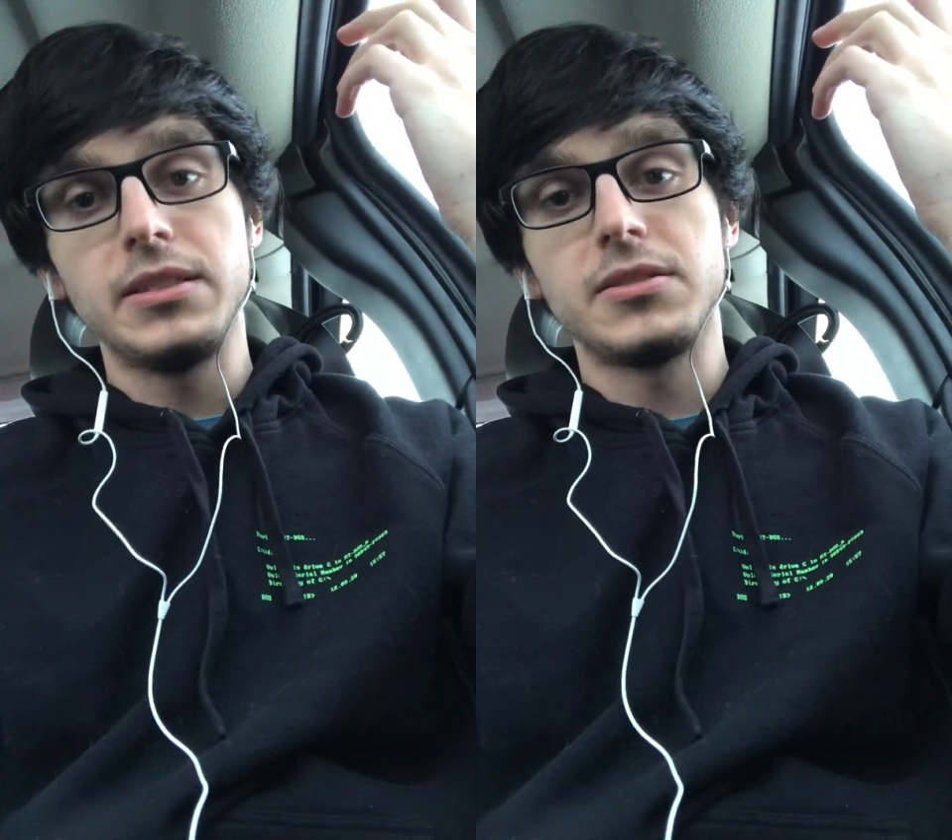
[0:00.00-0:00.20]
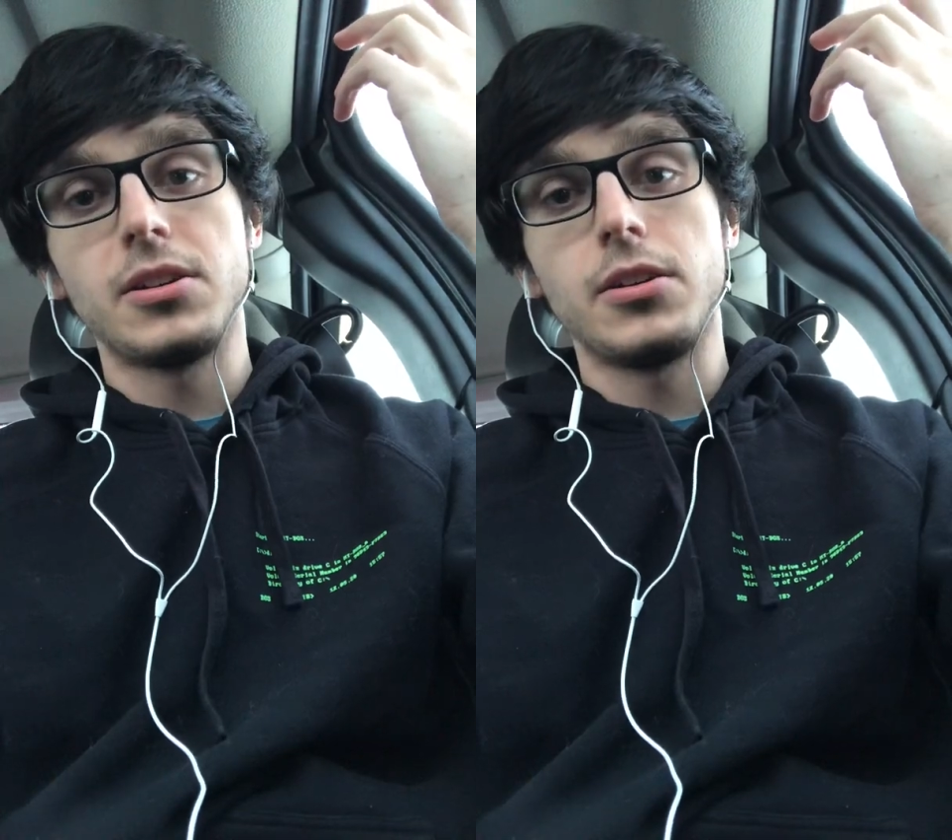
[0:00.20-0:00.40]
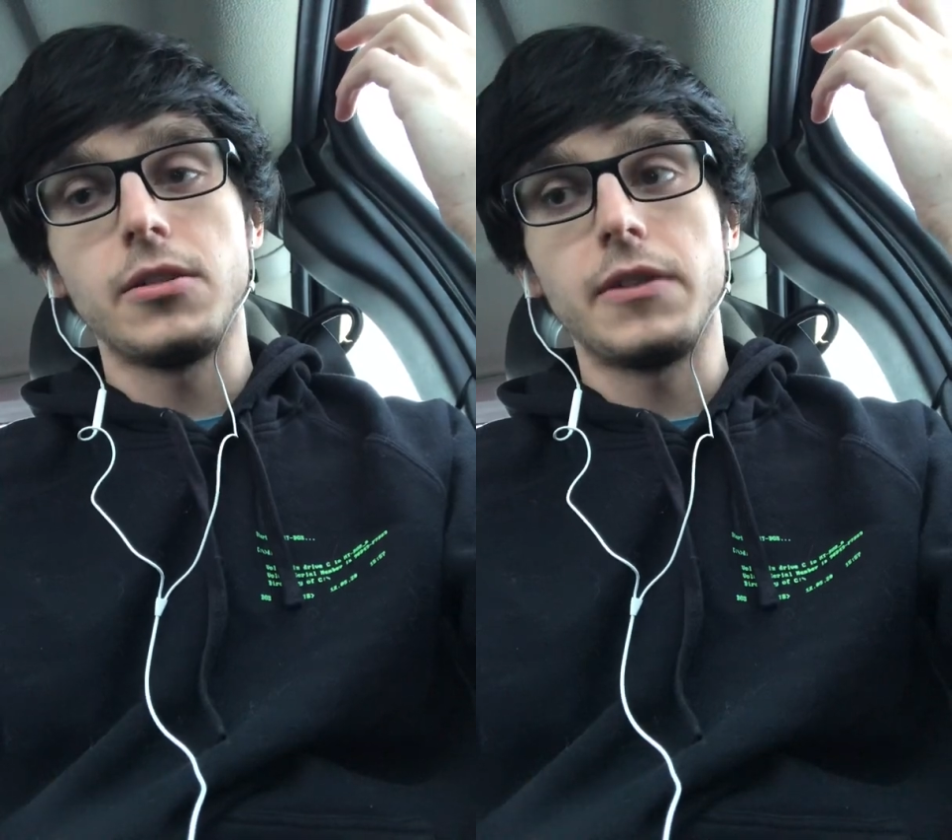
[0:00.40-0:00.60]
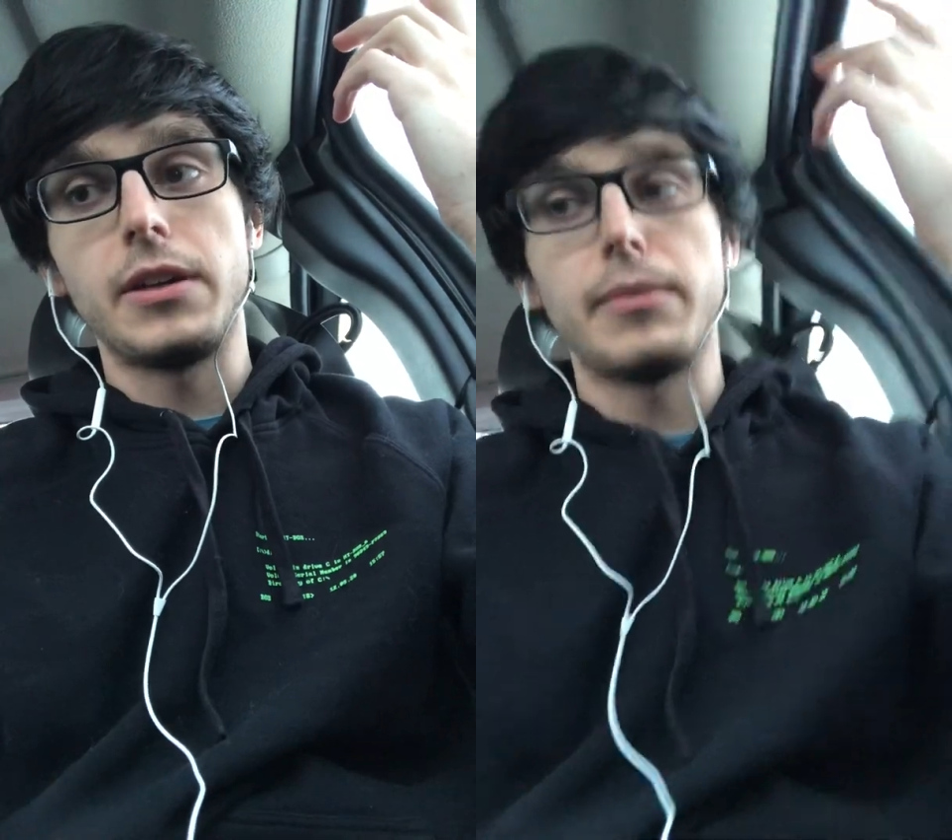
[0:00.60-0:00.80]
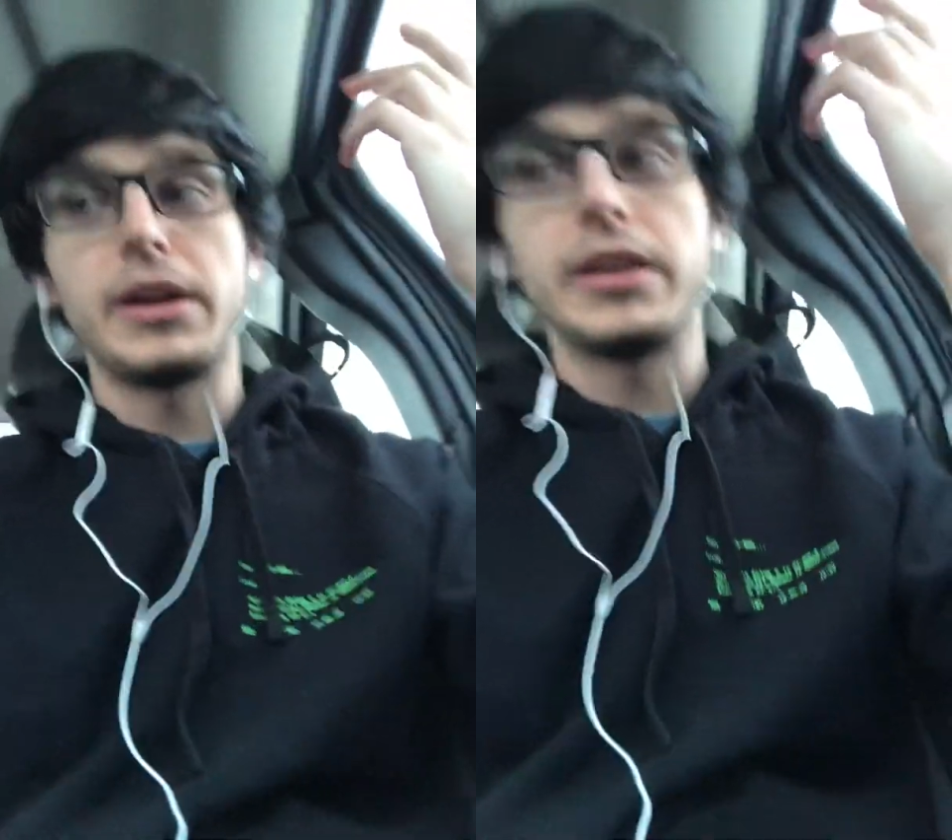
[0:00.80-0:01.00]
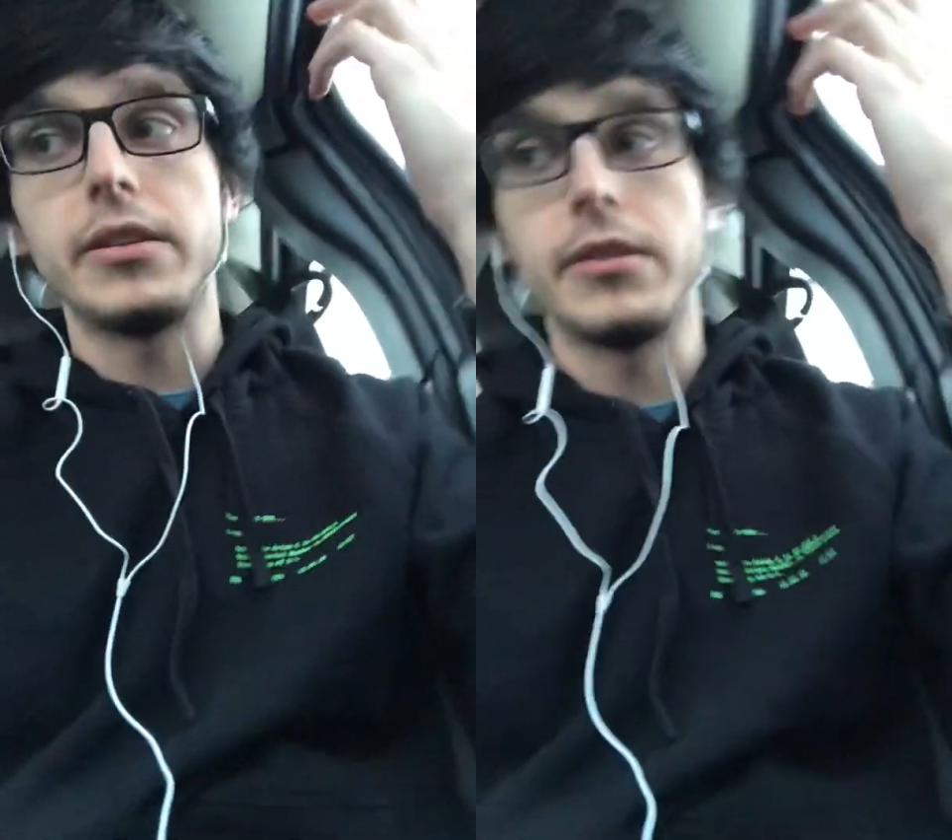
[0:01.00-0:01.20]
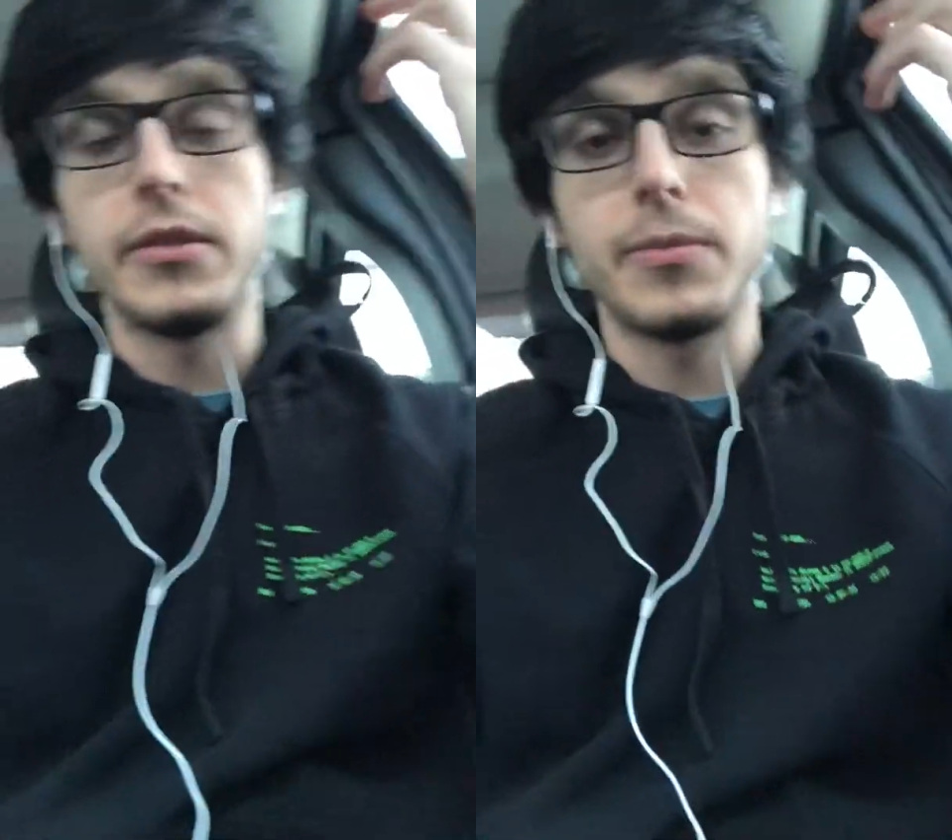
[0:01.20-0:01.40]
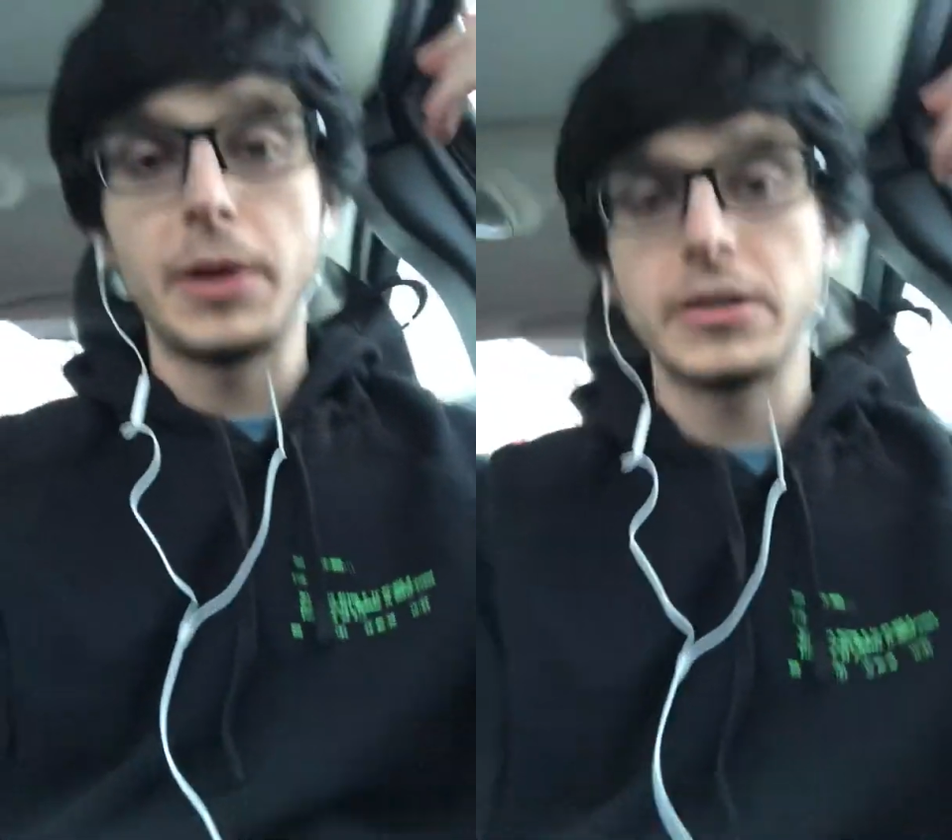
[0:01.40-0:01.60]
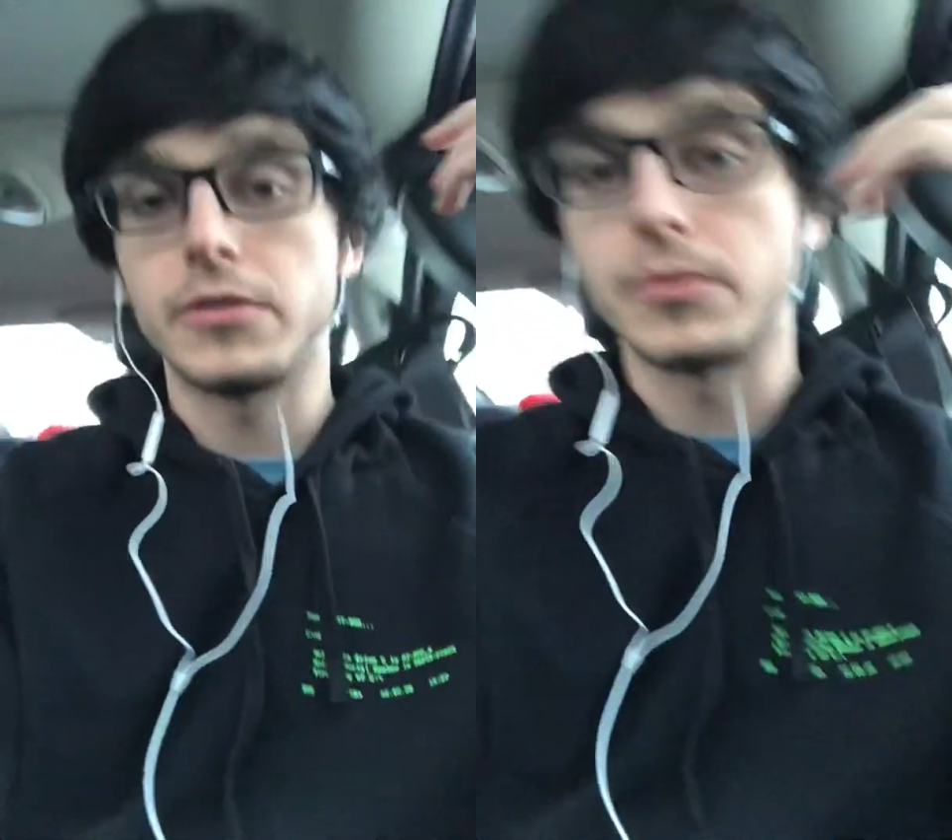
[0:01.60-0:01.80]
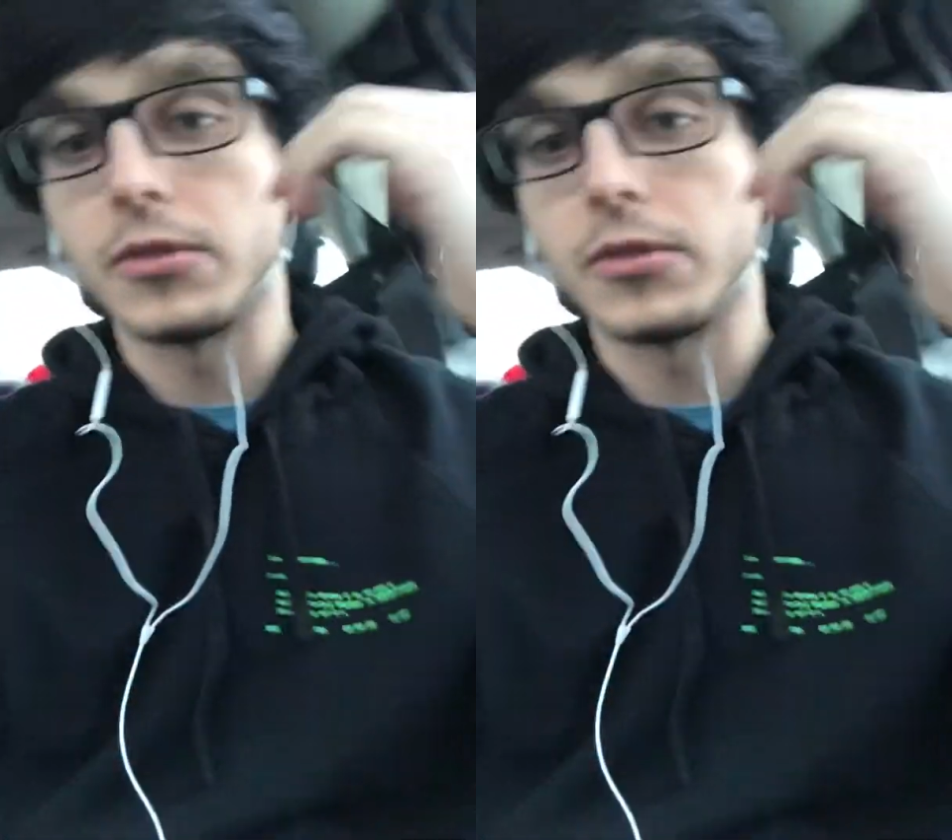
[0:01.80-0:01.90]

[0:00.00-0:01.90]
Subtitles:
solved on my end of the spectrum.